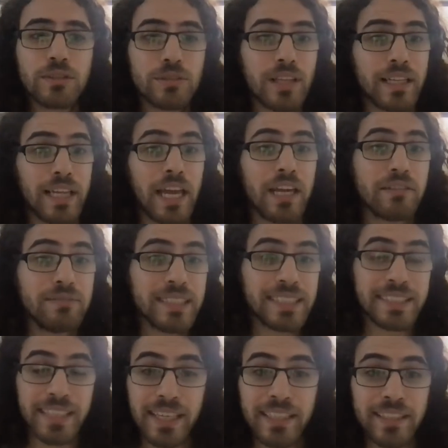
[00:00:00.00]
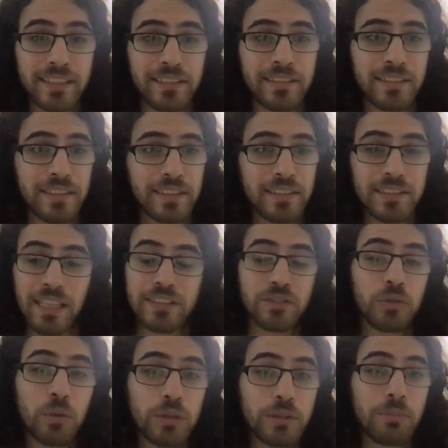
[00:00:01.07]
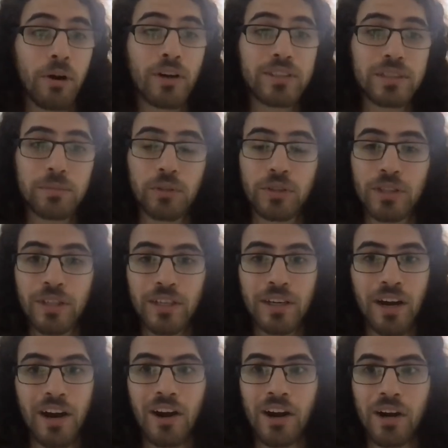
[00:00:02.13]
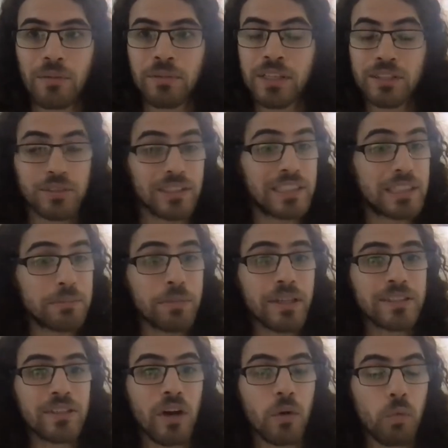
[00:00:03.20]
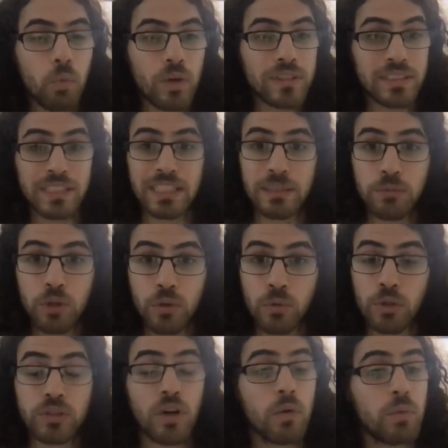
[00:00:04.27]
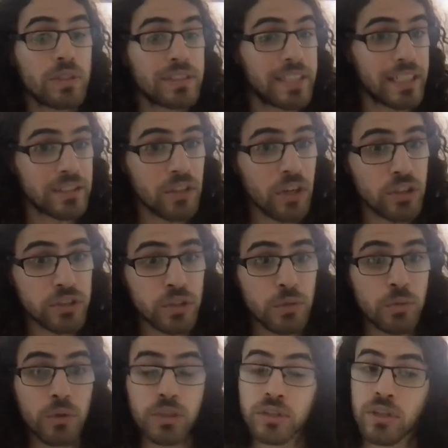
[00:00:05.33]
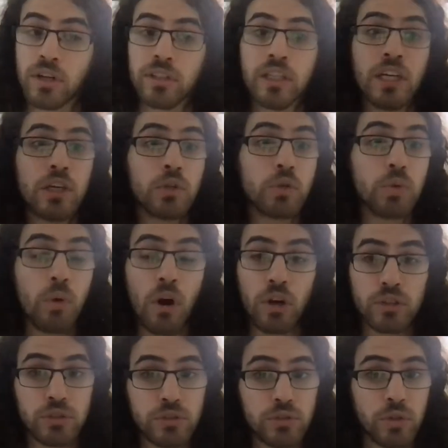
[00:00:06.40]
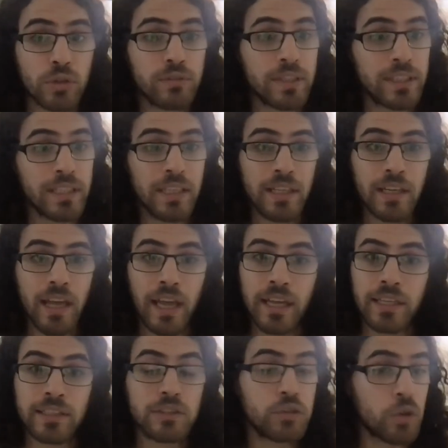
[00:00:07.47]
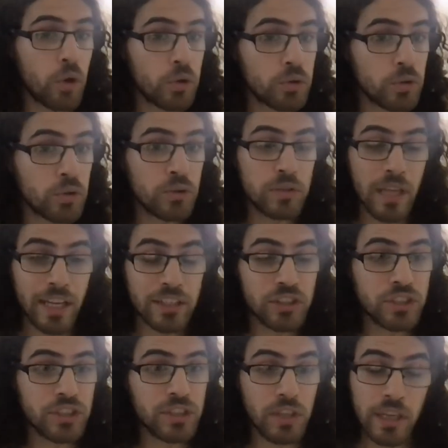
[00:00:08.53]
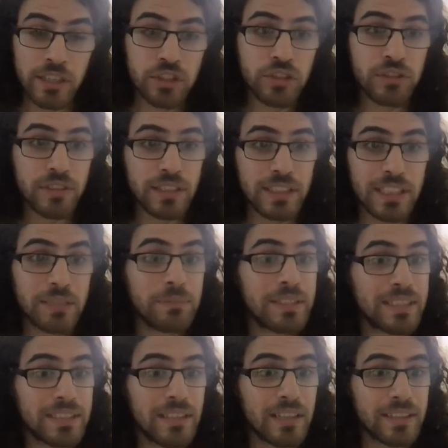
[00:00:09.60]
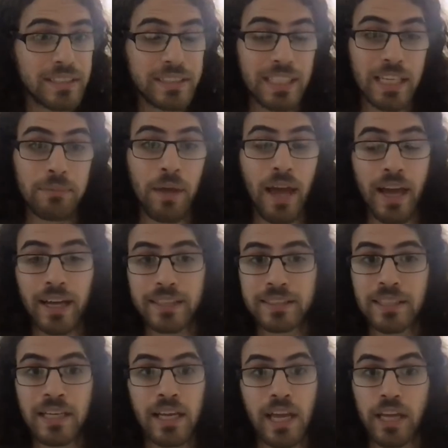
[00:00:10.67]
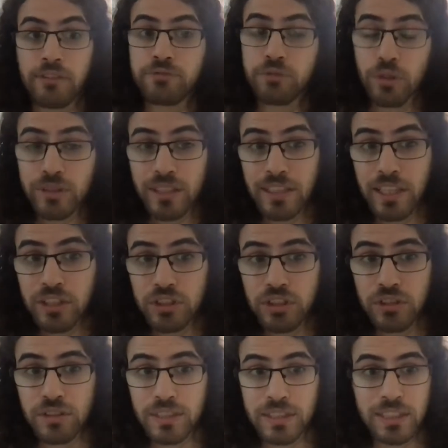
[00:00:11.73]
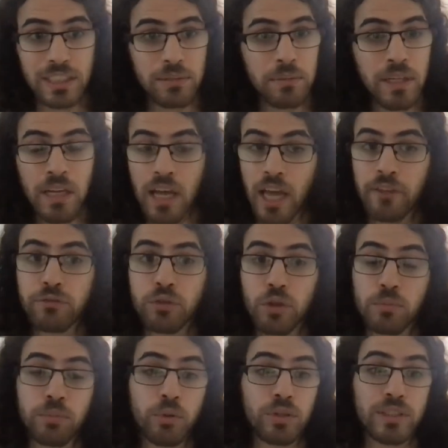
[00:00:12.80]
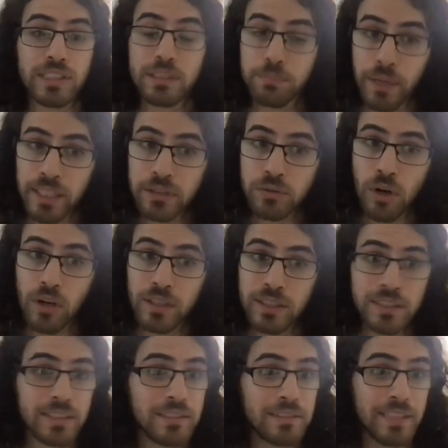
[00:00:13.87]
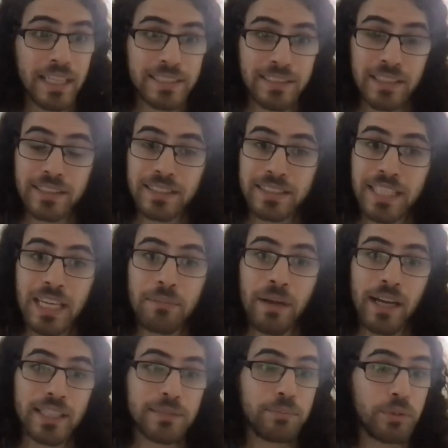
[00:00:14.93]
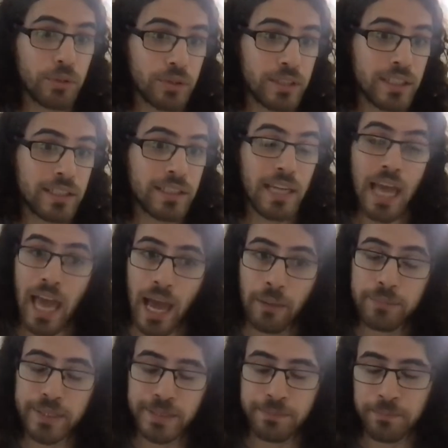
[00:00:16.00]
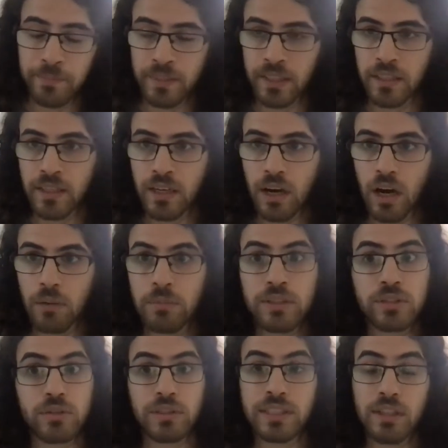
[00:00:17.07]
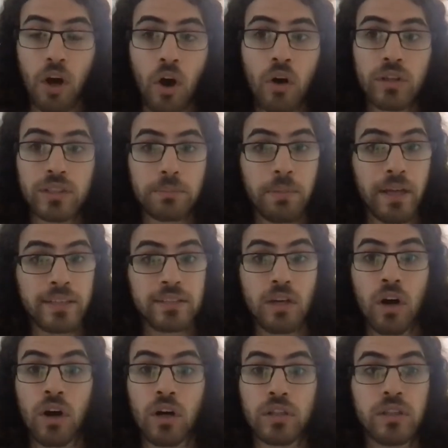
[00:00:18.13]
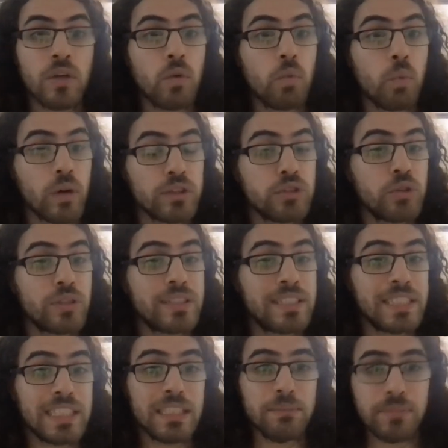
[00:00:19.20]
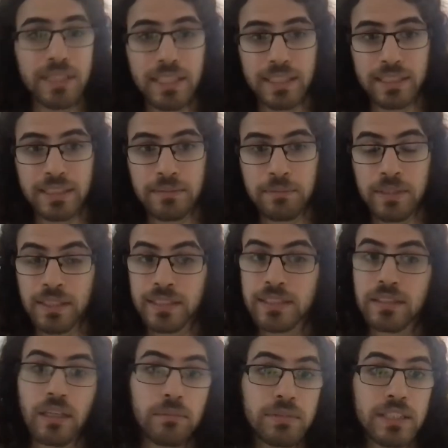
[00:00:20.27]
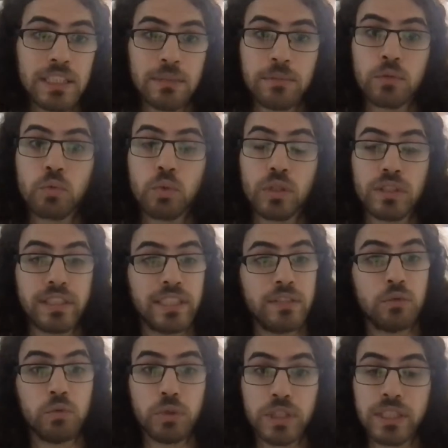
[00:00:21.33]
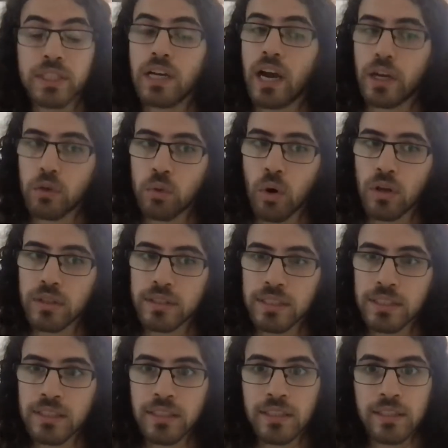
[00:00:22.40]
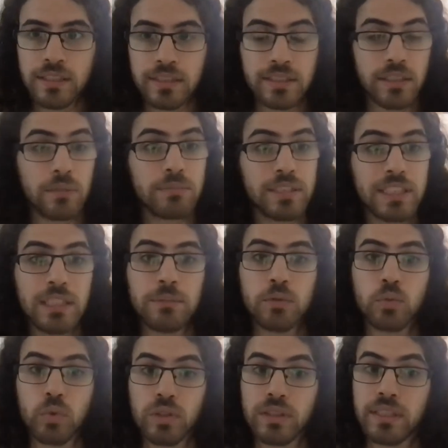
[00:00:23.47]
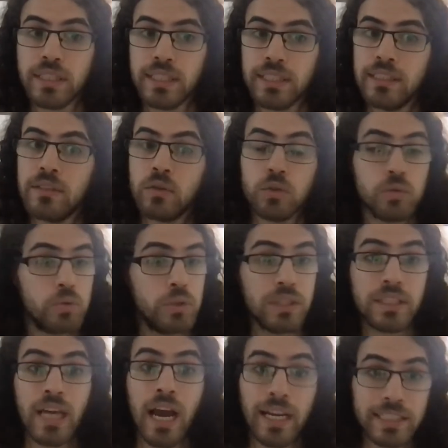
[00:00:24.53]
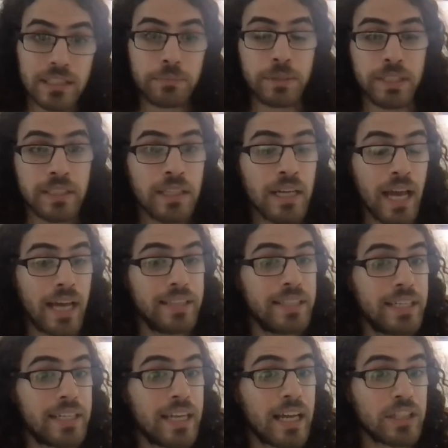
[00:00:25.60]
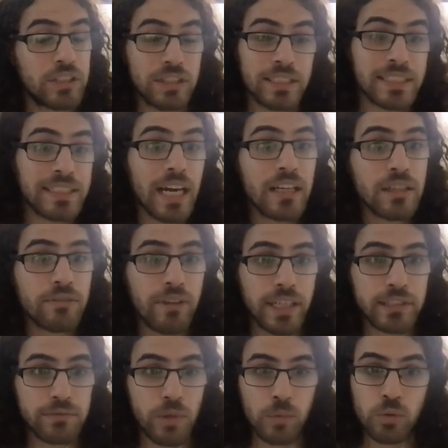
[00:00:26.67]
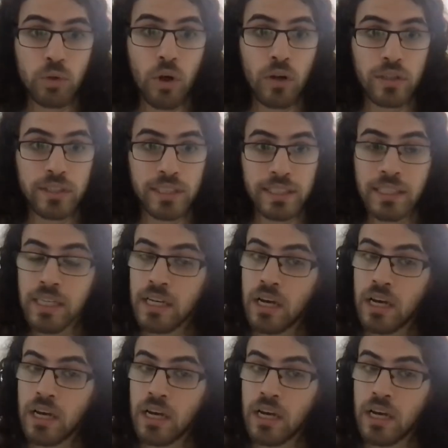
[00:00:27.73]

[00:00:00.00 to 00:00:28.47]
do like every second. That's totally possible. So it depends on what team you're working on, what technology you're working on, who are you serving. A kernel engineering team is not the same as a front-end engineering team. If you're building space rockets, that's not the same as building apps. So it all depends on what your team needs. Some teams will need really high quality, some teams will need really high speed, and they can actually sacrifice from quality